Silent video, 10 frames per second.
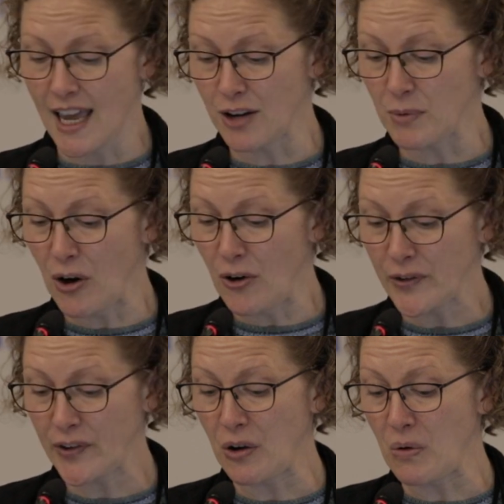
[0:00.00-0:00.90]
and we
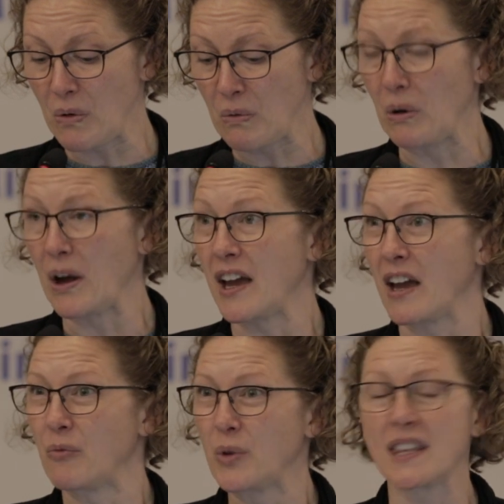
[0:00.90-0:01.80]
also
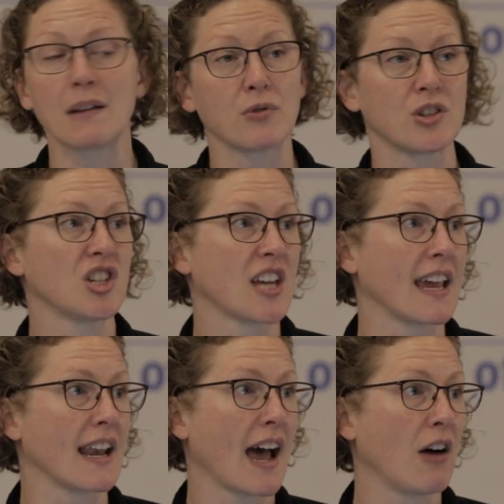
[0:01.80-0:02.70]
really
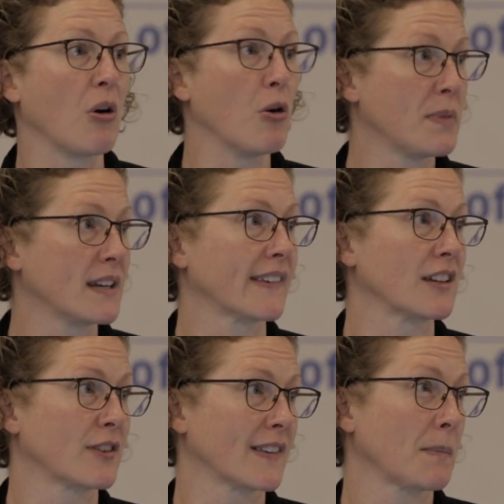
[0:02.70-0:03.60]
appreciate how openness
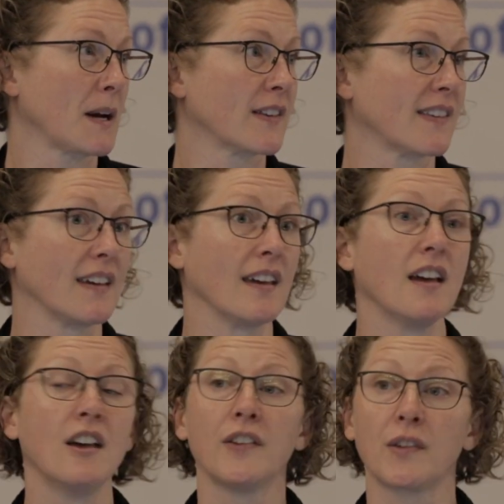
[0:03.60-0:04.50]
and transparency
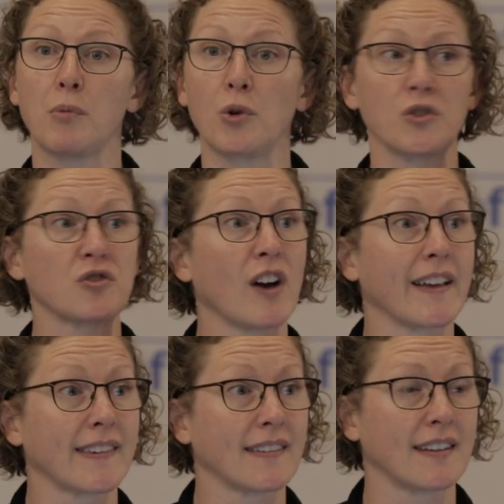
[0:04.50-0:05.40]
support
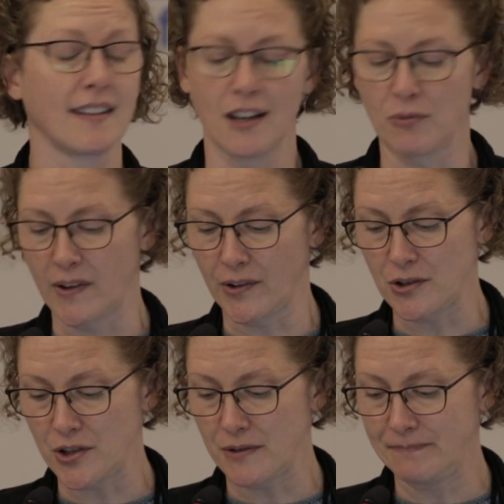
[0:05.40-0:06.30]
trust in
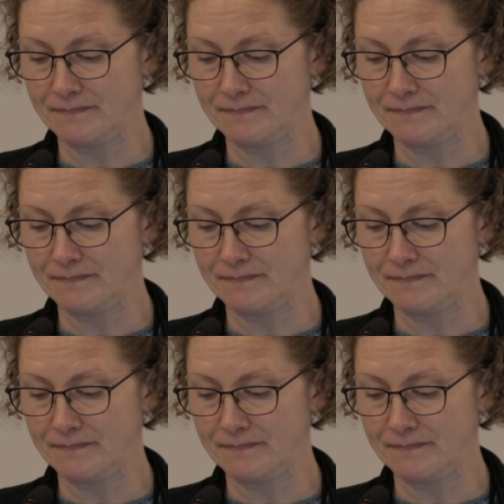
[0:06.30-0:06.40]
research.